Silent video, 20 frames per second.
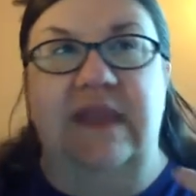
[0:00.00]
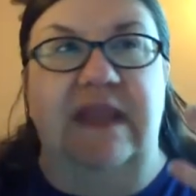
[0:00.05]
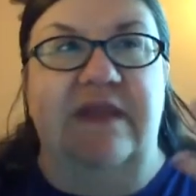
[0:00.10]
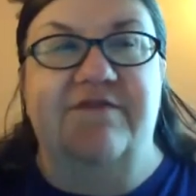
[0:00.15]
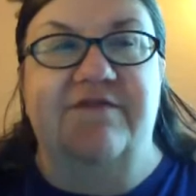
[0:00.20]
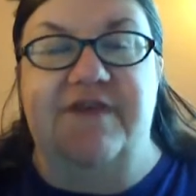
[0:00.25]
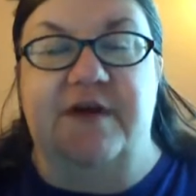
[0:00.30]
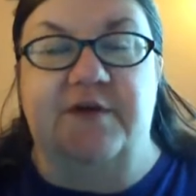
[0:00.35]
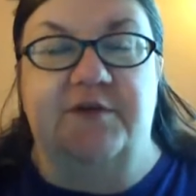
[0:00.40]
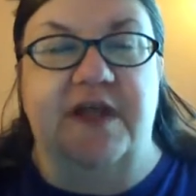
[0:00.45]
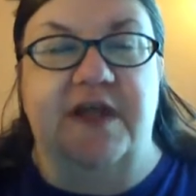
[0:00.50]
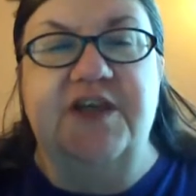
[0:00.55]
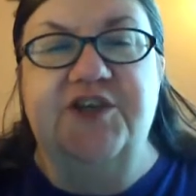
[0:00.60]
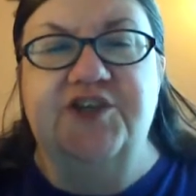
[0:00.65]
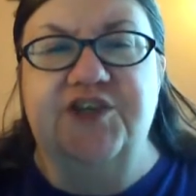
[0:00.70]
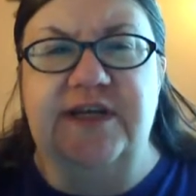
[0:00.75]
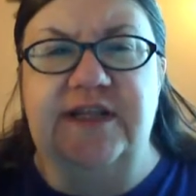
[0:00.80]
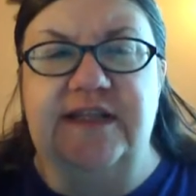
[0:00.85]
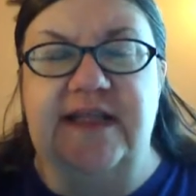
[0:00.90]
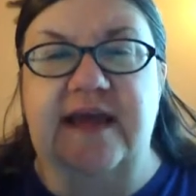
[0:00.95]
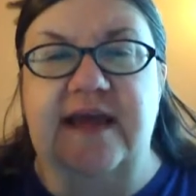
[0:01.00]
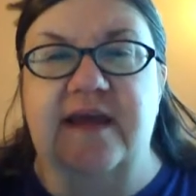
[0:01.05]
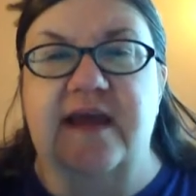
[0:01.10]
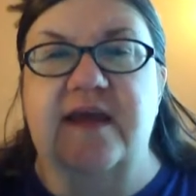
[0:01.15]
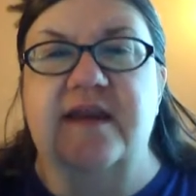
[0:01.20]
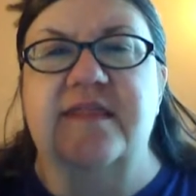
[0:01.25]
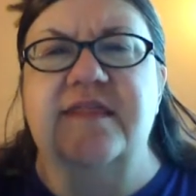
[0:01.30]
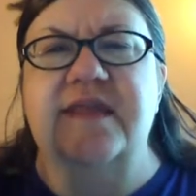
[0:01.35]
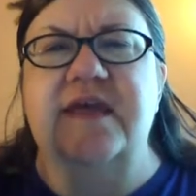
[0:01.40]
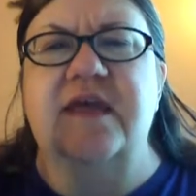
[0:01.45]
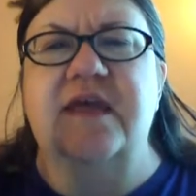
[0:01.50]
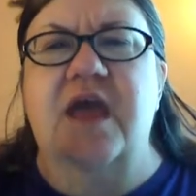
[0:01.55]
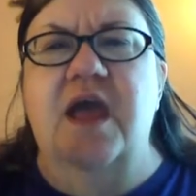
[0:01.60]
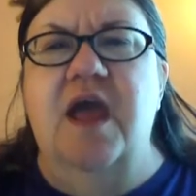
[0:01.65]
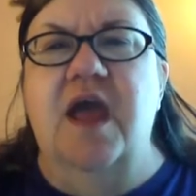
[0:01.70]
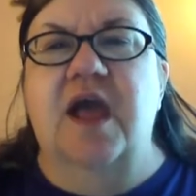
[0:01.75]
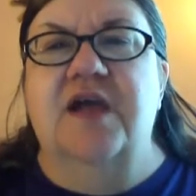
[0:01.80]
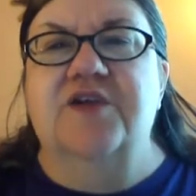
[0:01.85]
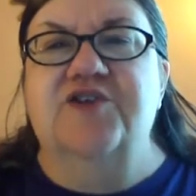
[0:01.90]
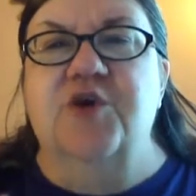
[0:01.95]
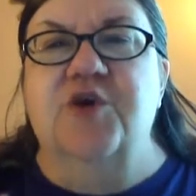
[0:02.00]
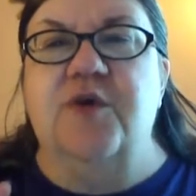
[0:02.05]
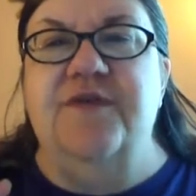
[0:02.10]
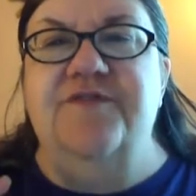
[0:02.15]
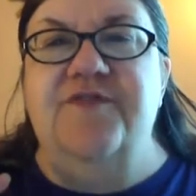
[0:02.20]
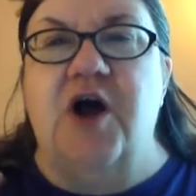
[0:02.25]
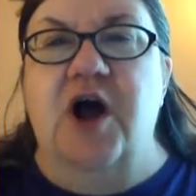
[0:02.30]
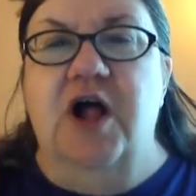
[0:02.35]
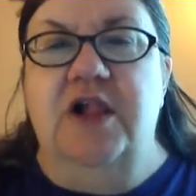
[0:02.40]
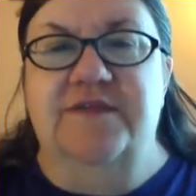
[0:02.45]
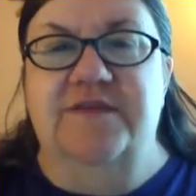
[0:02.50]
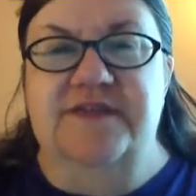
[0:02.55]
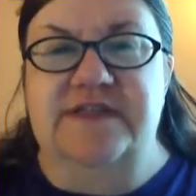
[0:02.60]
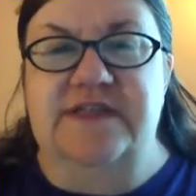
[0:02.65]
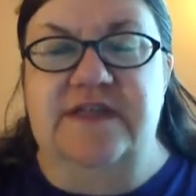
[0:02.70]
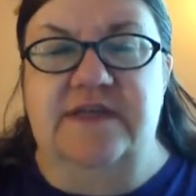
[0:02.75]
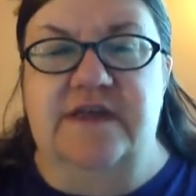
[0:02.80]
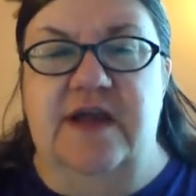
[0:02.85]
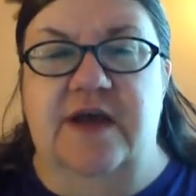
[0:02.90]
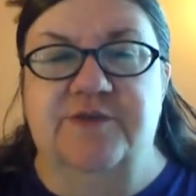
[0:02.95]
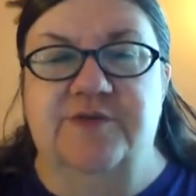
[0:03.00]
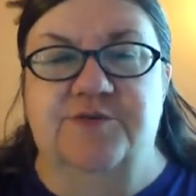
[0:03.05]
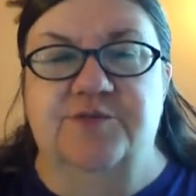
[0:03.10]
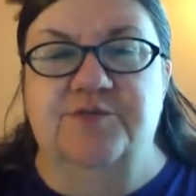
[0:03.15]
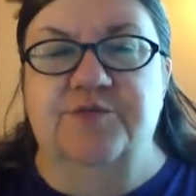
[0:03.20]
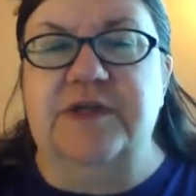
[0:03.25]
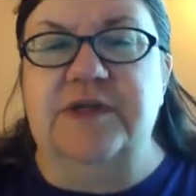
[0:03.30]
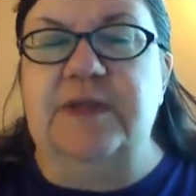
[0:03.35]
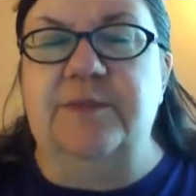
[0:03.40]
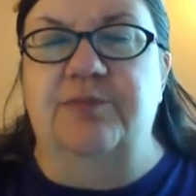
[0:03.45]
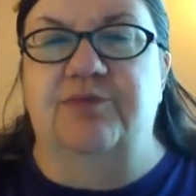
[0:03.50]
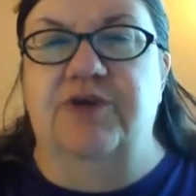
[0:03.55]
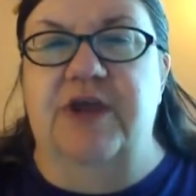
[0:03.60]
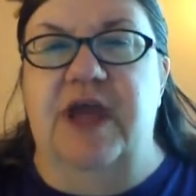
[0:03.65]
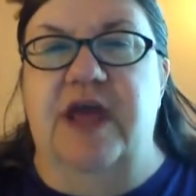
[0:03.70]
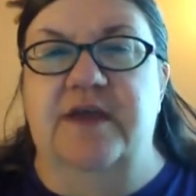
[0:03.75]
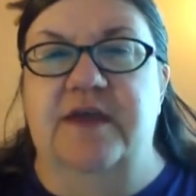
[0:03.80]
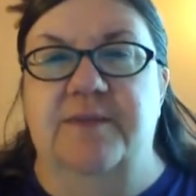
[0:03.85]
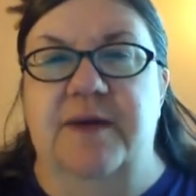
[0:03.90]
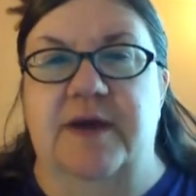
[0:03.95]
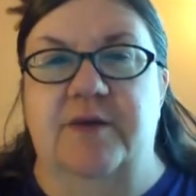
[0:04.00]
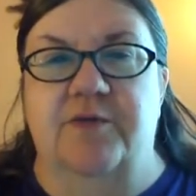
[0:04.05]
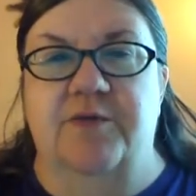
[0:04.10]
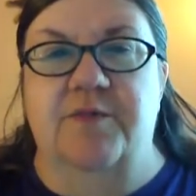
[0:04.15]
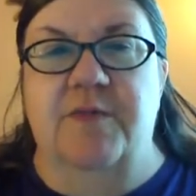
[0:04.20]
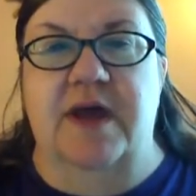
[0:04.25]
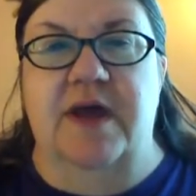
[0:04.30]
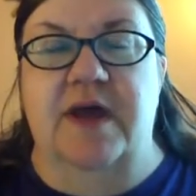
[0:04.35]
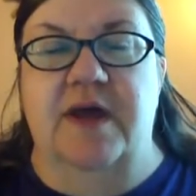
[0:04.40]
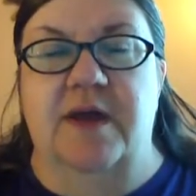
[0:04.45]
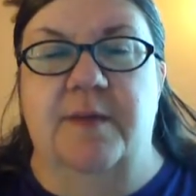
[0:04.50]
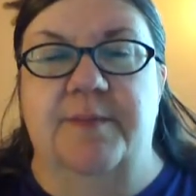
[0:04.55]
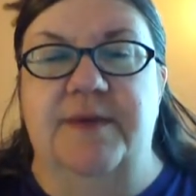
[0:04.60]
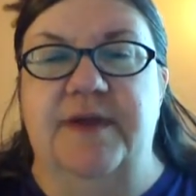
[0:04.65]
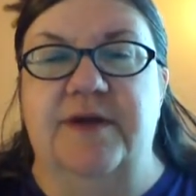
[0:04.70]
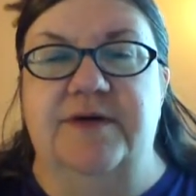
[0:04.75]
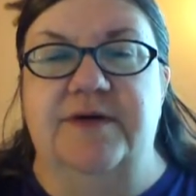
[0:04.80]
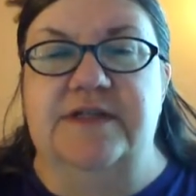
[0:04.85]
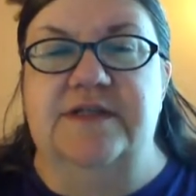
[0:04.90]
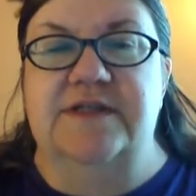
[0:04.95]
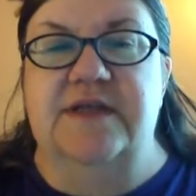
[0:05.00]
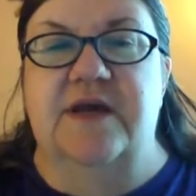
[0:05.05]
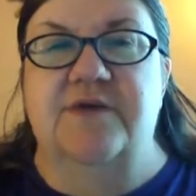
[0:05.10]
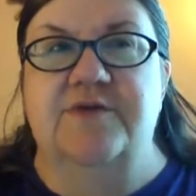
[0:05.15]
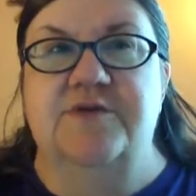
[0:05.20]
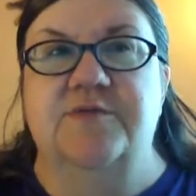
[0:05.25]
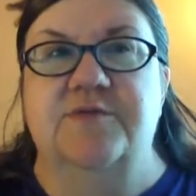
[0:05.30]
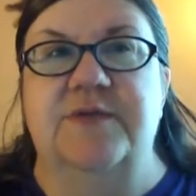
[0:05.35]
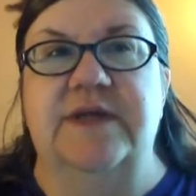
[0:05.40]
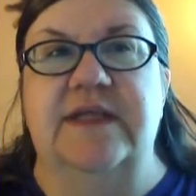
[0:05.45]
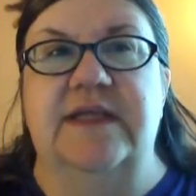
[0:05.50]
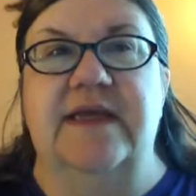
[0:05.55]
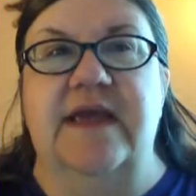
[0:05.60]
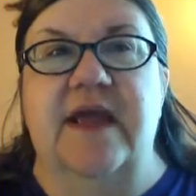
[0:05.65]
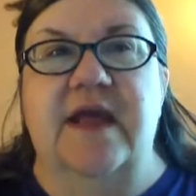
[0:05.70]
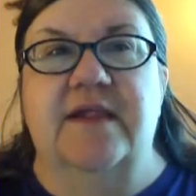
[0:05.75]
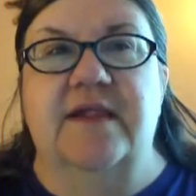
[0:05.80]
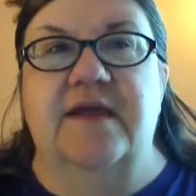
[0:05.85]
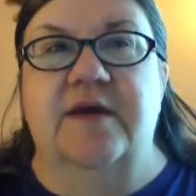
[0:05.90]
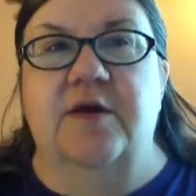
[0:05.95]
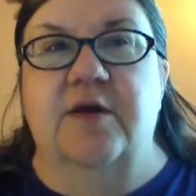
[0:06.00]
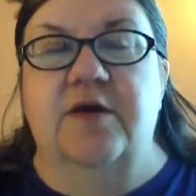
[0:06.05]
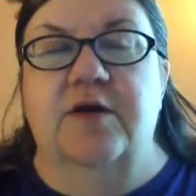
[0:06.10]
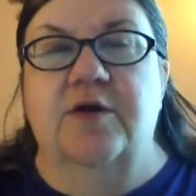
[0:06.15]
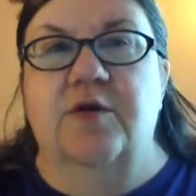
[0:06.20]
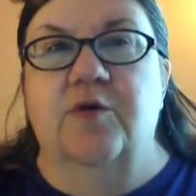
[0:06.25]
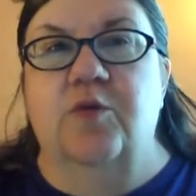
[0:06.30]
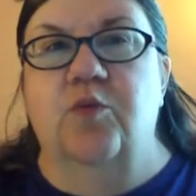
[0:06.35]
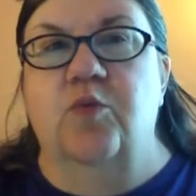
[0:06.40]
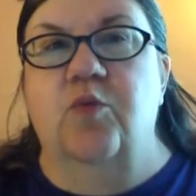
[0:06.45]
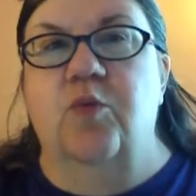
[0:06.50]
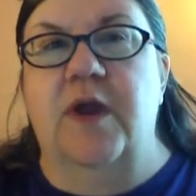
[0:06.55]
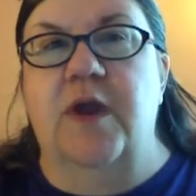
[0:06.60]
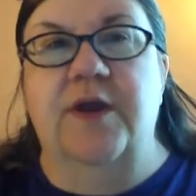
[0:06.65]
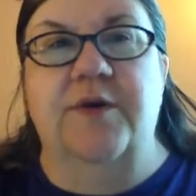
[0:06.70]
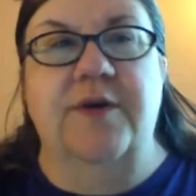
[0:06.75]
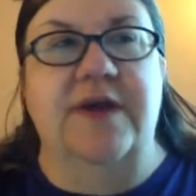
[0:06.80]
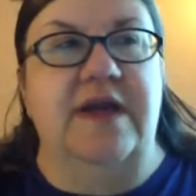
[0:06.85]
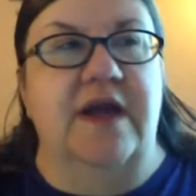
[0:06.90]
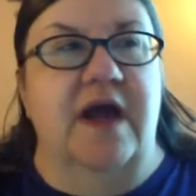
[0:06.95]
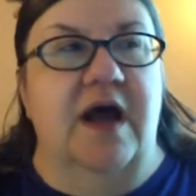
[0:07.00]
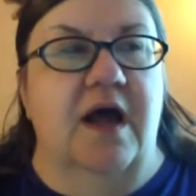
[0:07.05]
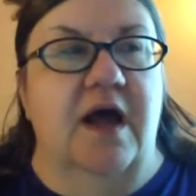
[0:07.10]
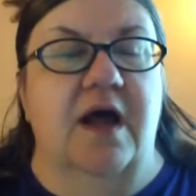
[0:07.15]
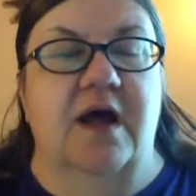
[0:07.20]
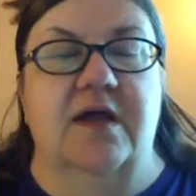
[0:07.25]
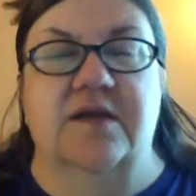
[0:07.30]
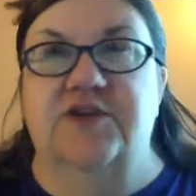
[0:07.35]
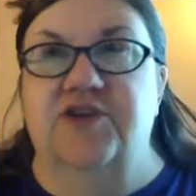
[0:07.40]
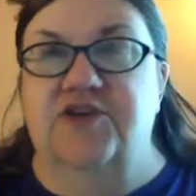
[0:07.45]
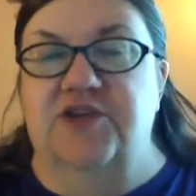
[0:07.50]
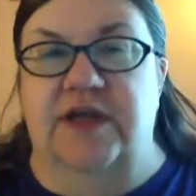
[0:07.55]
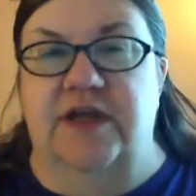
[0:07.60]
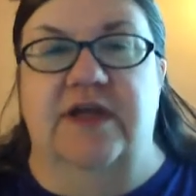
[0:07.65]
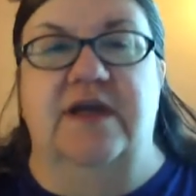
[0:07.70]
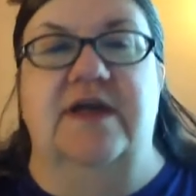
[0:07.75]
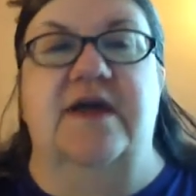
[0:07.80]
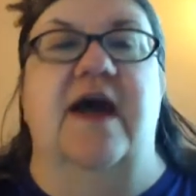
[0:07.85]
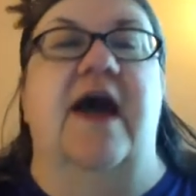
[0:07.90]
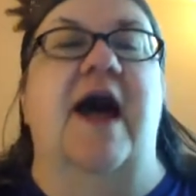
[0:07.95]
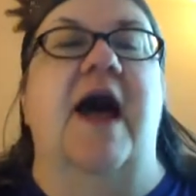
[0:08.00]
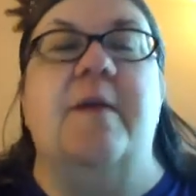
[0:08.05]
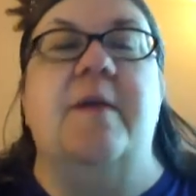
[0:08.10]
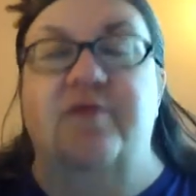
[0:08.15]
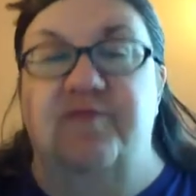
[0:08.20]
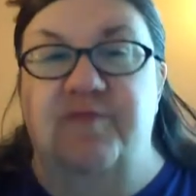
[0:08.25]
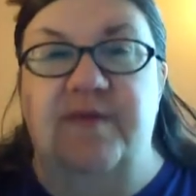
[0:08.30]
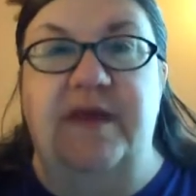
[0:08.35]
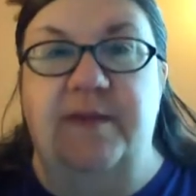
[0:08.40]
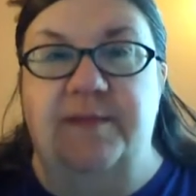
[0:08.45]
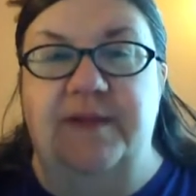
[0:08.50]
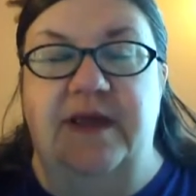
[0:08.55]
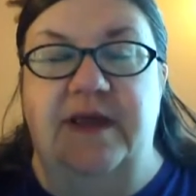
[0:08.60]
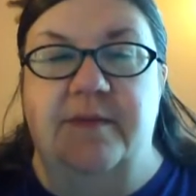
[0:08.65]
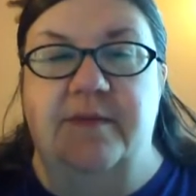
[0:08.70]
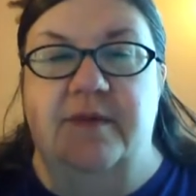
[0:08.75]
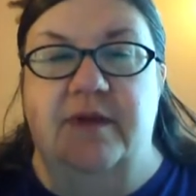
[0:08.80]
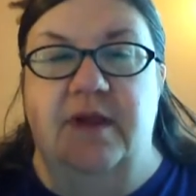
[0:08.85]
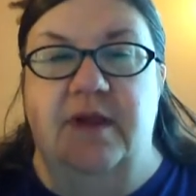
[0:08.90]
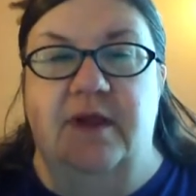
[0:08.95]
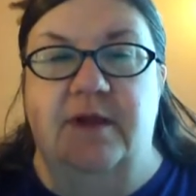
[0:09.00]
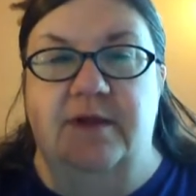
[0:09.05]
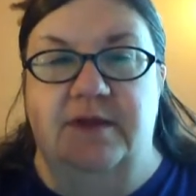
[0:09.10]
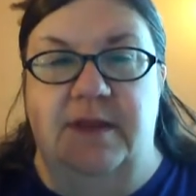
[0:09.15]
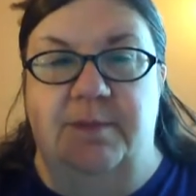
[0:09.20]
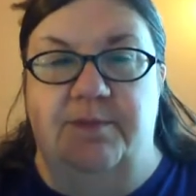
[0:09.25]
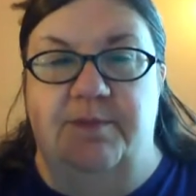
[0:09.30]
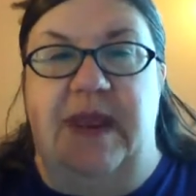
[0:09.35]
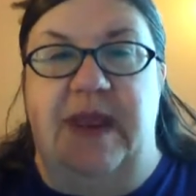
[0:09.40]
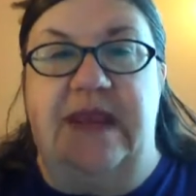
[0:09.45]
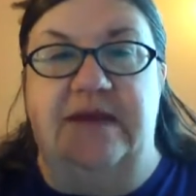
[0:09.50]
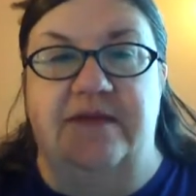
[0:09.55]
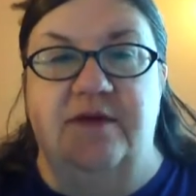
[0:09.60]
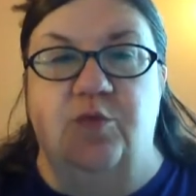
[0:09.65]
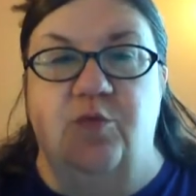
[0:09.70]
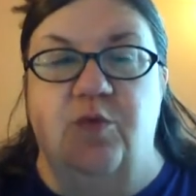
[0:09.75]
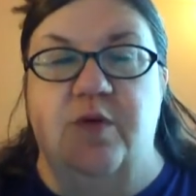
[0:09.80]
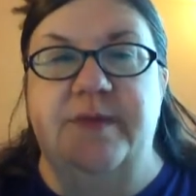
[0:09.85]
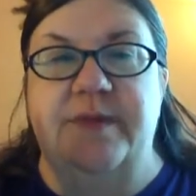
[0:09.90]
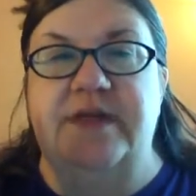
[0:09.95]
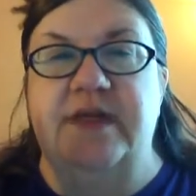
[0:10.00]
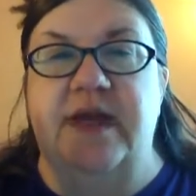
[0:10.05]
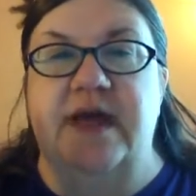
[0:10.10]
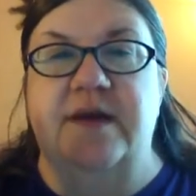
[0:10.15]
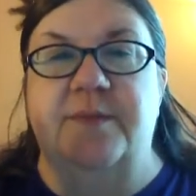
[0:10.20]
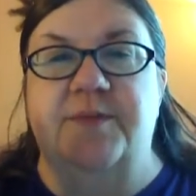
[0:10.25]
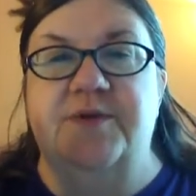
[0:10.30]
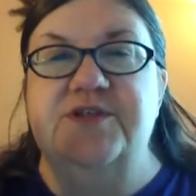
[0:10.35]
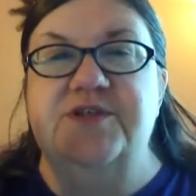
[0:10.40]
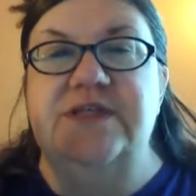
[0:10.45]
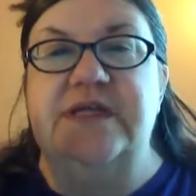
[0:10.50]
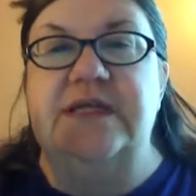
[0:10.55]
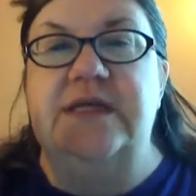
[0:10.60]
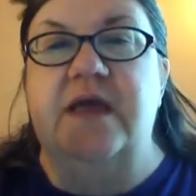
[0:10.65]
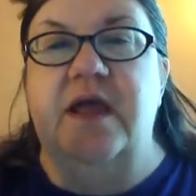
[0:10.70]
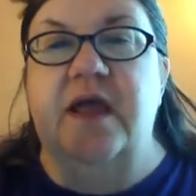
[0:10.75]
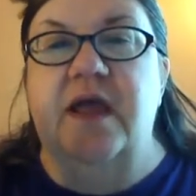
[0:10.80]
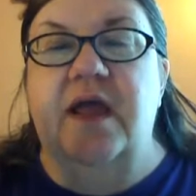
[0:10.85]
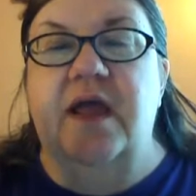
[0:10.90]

foundation and that kind of thing. So if all of a sudden I was really preoccupied with my appearance and I was really like wearing just like gob of makeup, like the painted woman kind of person,